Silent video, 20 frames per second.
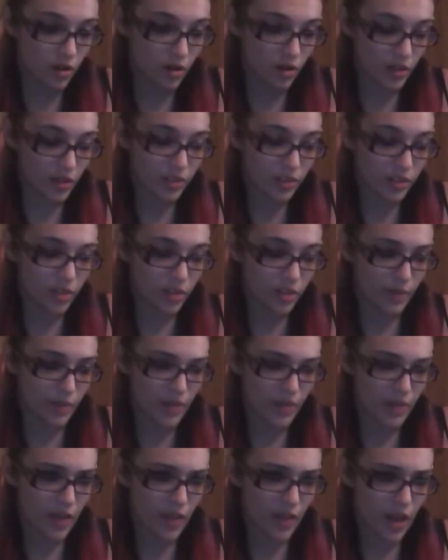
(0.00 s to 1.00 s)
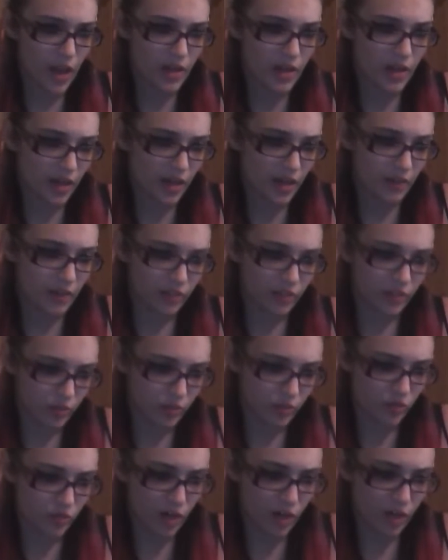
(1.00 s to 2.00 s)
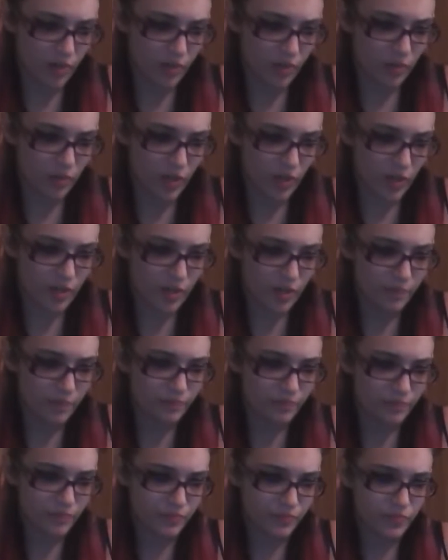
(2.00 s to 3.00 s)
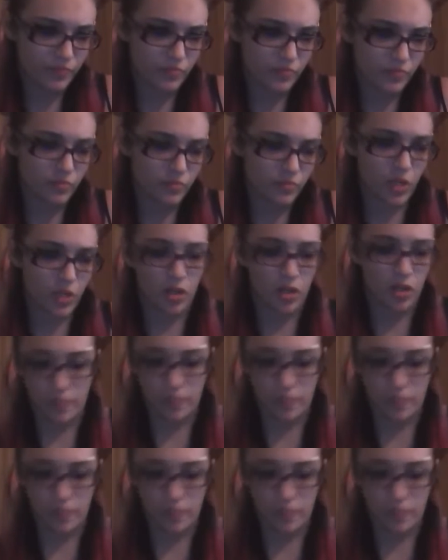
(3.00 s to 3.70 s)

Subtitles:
because it's on my thigh and I'd have to, like, move around a bit weird. But,